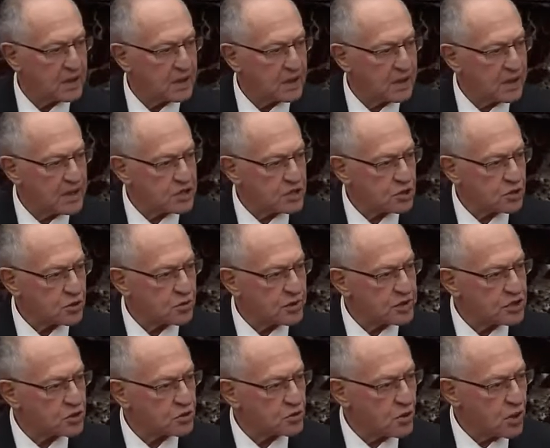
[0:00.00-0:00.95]

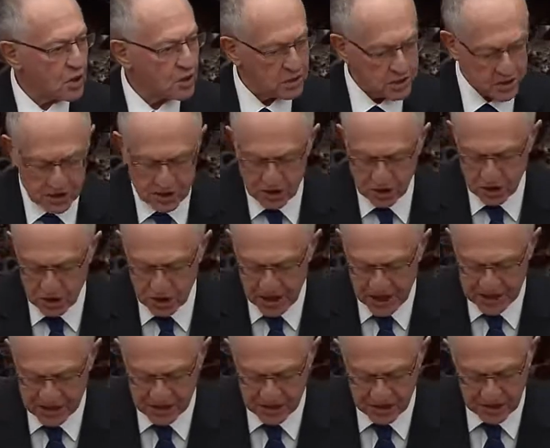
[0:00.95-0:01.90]
history strongly
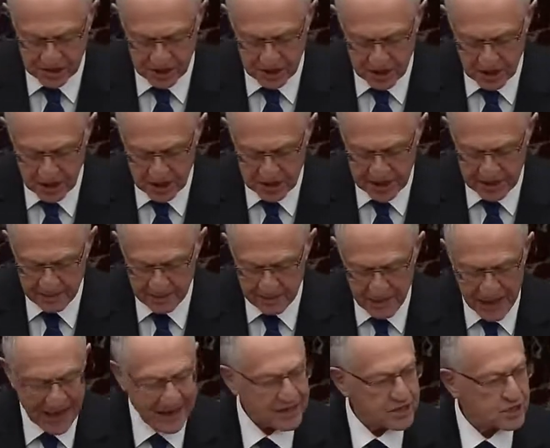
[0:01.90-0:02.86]
suggests that
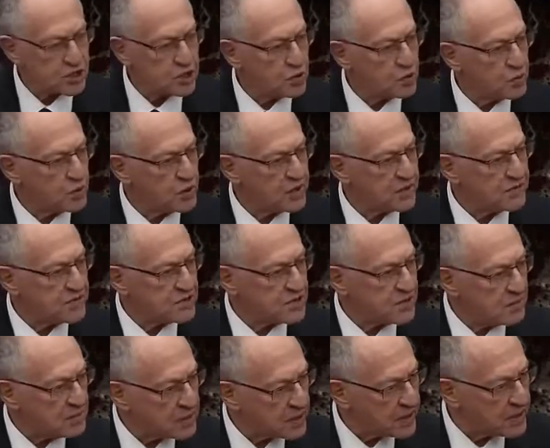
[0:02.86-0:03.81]
Madison would have
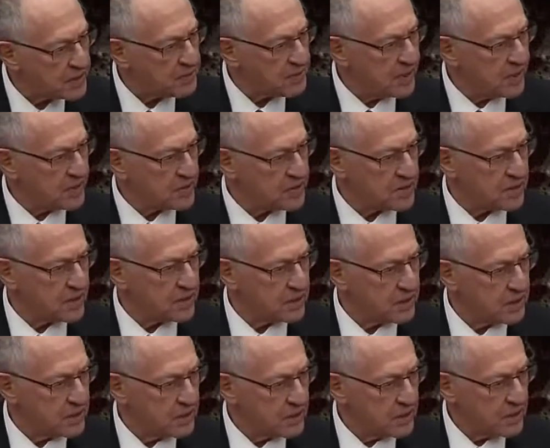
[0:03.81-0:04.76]
similarly opposed it,
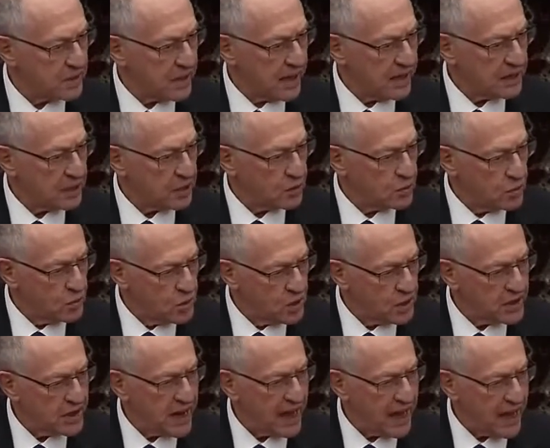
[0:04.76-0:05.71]
and it
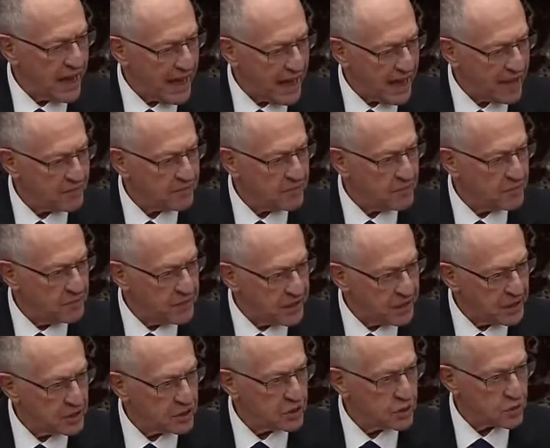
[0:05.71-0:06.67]
would have
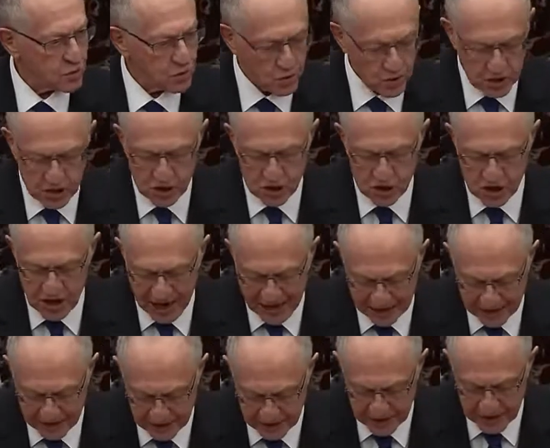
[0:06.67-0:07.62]
been
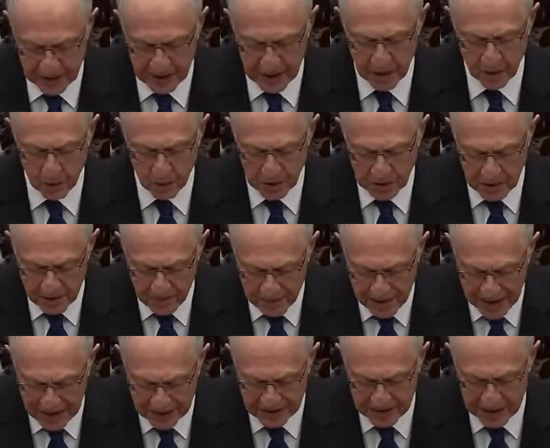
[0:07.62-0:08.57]
rejected. I will come
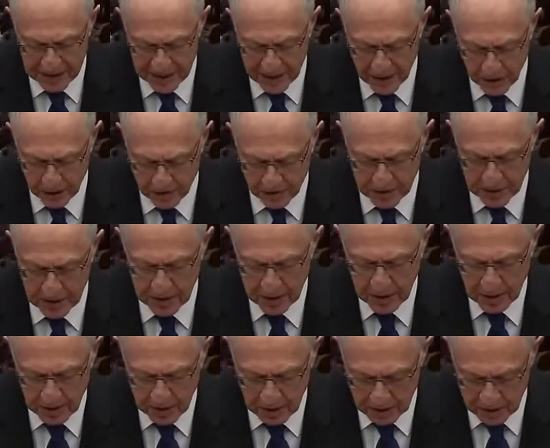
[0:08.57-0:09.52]
back to that argument
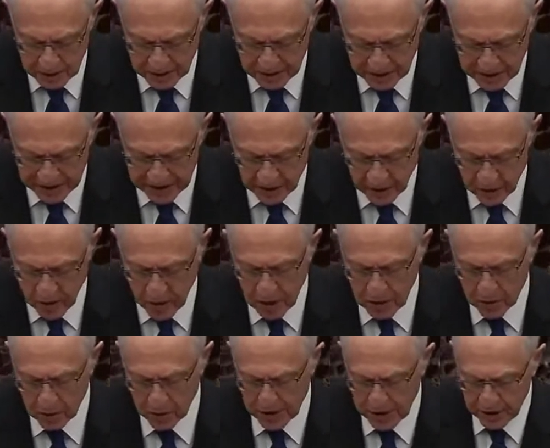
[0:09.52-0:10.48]
a little later
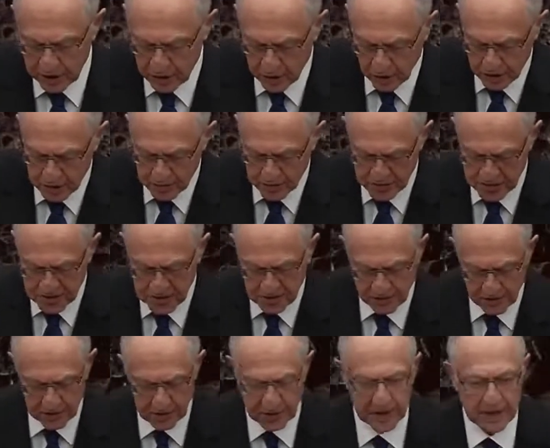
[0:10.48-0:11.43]
on when I talk
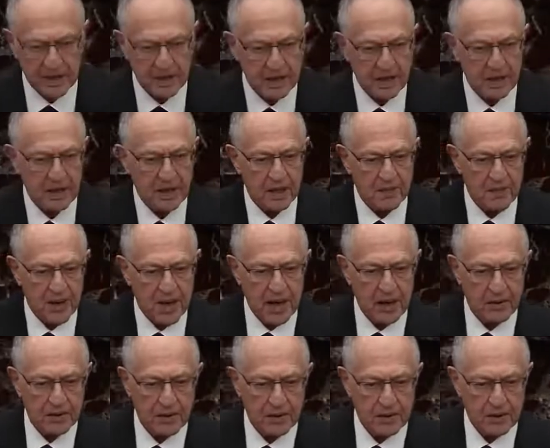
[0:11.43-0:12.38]
specifically
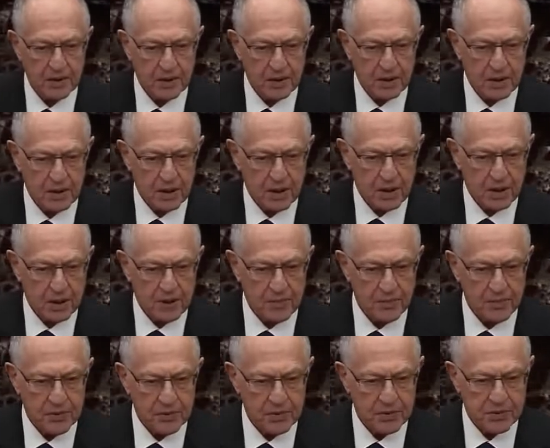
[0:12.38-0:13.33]
about
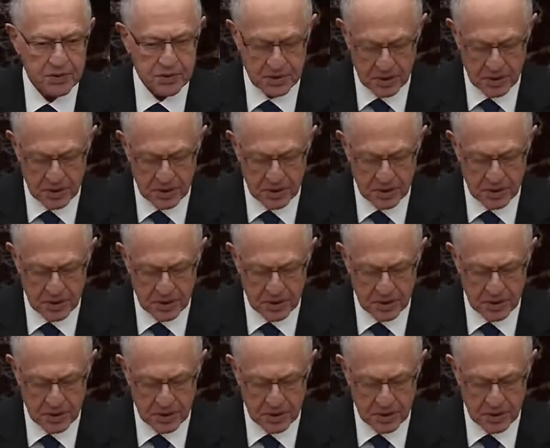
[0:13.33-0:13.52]
abuse